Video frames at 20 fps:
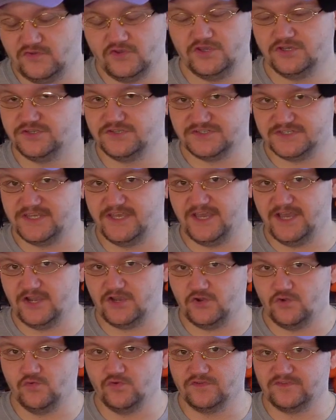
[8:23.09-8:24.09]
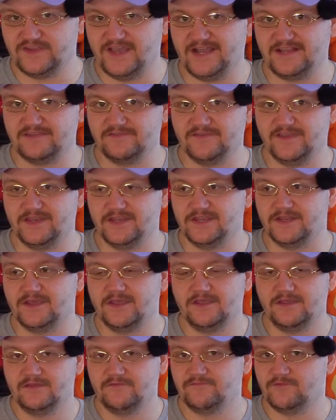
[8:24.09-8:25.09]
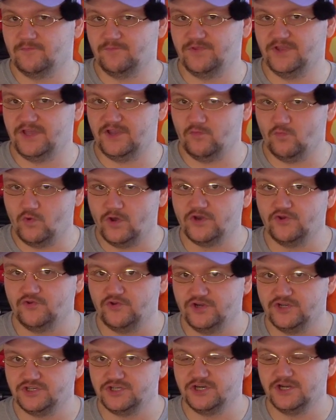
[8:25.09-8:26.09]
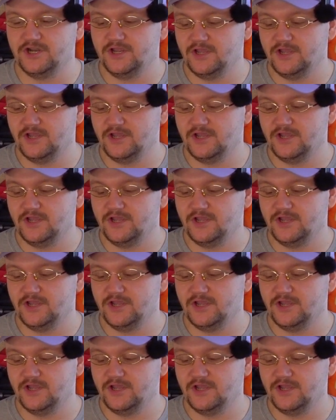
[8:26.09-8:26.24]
you can just get AKULs activated from playing 1 creature.